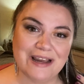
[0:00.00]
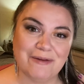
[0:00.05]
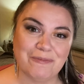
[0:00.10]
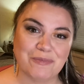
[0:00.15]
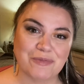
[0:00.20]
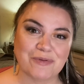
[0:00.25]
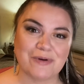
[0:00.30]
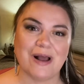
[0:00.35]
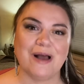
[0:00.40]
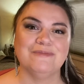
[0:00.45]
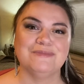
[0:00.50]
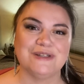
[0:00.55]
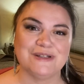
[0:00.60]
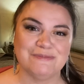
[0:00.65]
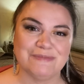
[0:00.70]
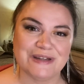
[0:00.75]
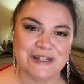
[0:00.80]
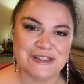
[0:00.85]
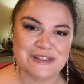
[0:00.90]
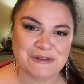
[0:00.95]
prompted
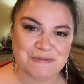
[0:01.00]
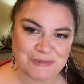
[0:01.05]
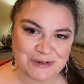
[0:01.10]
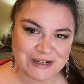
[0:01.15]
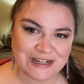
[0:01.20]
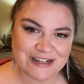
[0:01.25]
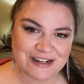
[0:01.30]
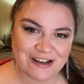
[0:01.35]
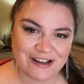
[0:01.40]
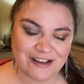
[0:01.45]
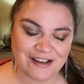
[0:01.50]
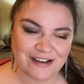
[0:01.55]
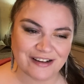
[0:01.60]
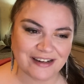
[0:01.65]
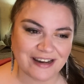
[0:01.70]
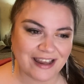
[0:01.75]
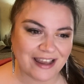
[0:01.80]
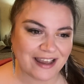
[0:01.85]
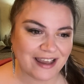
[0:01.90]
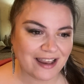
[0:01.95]
me to put it on
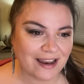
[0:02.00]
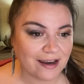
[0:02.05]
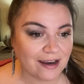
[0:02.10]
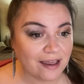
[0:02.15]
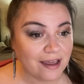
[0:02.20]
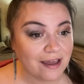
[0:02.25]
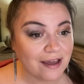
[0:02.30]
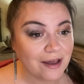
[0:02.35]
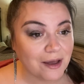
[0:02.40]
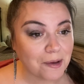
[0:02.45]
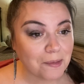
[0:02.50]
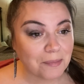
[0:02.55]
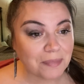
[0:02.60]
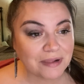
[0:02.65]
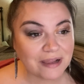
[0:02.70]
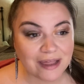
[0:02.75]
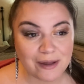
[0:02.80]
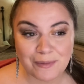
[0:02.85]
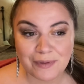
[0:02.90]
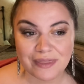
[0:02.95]
and
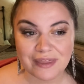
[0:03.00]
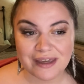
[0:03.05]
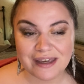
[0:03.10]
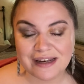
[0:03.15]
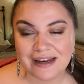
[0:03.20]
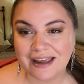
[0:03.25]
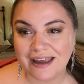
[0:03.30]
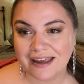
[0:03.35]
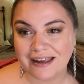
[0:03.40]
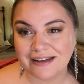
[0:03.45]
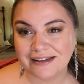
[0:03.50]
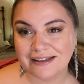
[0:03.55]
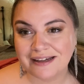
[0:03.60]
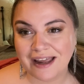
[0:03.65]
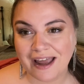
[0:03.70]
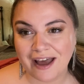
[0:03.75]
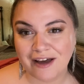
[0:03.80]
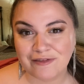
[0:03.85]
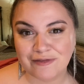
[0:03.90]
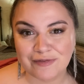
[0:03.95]
play with it and
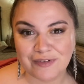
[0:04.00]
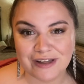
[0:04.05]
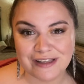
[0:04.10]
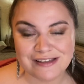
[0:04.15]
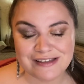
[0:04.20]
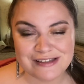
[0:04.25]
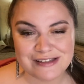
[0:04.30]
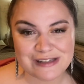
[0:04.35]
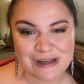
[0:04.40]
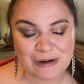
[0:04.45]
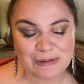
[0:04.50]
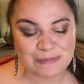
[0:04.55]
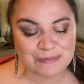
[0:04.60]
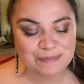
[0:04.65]
have fun. So,